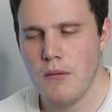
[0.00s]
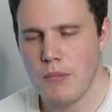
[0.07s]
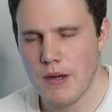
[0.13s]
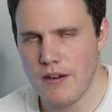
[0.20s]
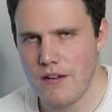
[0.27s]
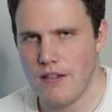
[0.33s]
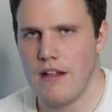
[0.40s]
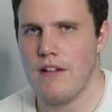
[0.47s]

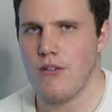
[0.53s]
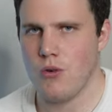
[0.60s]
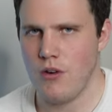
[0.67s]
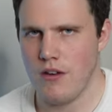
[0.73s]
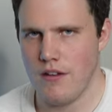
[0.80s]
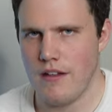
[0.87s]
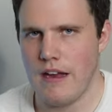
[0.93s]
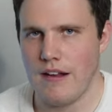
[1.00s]
But that's
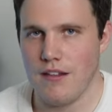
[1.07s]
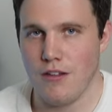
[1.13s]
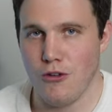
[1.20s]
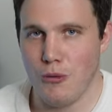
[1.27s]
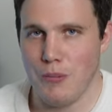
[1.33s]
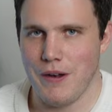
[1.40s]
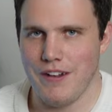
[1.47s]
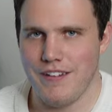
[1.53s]
going to take a
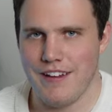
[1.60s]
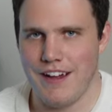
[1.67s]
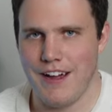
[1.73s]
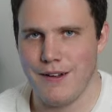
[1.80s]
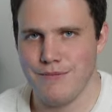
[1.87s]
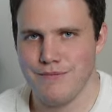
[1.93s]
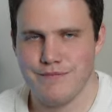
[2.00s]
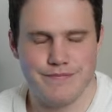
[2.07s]
little bit of
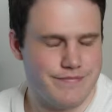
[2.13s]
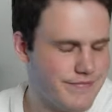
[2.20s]
time.